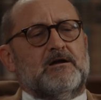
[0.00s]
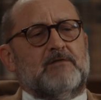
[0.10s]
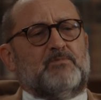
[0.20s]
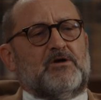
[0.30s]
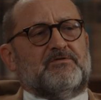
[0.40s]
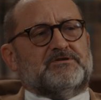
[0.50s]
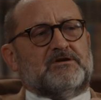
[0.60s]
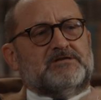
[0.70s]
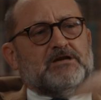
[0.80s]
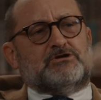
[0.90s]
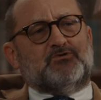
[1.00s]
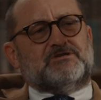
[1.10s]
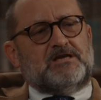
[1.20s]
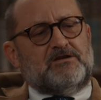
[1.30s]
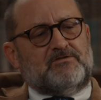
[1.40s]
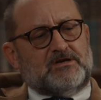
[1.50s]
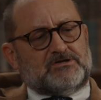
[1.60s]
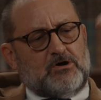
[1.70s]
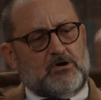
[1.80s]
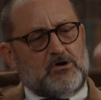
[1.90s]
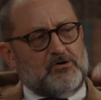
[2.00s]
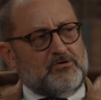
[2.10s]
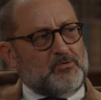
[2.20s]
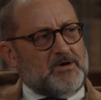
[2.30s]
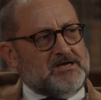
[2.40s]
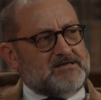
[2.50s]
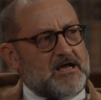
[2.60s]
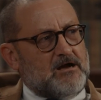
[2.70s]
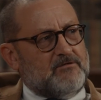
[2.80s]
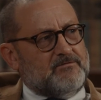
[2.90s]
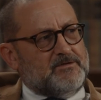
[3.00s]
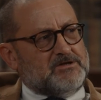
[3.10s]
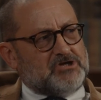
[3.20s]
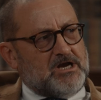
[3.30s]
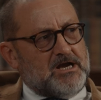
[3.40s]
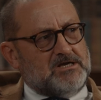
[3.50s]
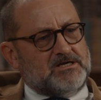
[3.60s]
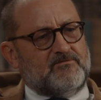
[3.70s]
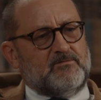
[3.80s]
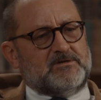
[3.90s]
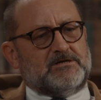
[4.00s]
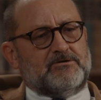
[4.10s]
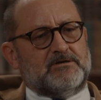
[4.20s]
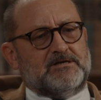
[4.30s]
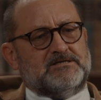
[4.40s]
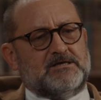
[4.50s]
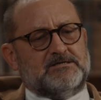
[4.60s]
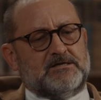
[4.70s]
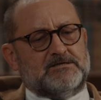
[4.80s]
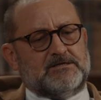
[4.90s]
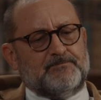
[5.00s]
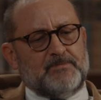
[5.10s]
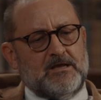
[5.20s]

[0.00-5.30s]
And Balthasar says you see this all the way down the chain of a material existence.